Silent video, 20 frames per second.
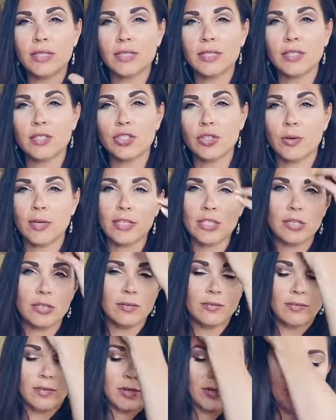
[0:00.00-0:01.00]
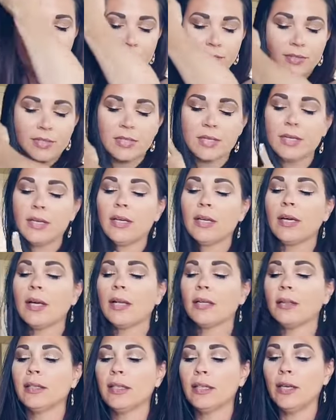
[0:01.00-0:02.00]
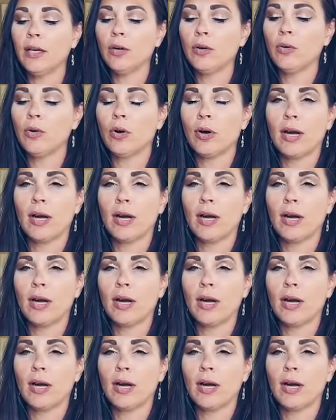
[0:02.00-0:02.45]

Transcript: the situation involves Leo,